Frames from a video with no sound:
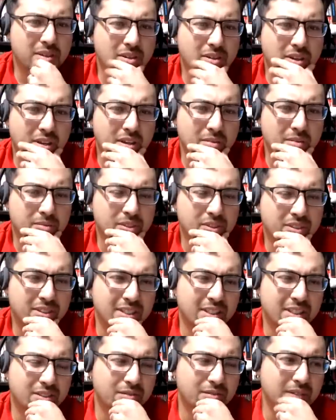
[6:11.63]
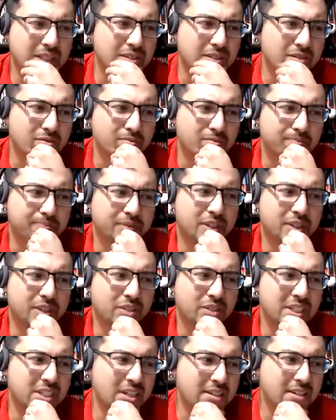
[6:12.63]
can come to the C2E2. Go
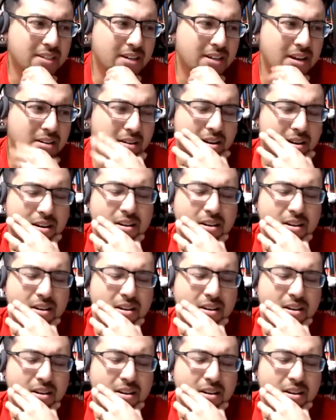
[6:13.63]
see Jason Aaron